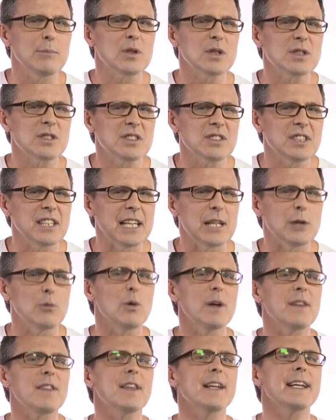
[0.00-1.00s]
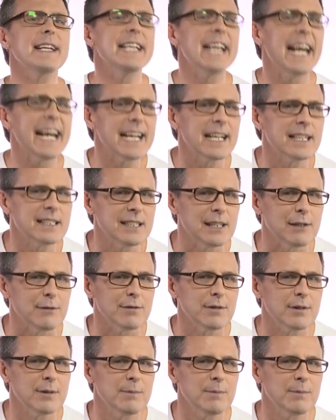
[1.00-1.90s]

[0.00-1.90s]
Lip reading: to see with the negative?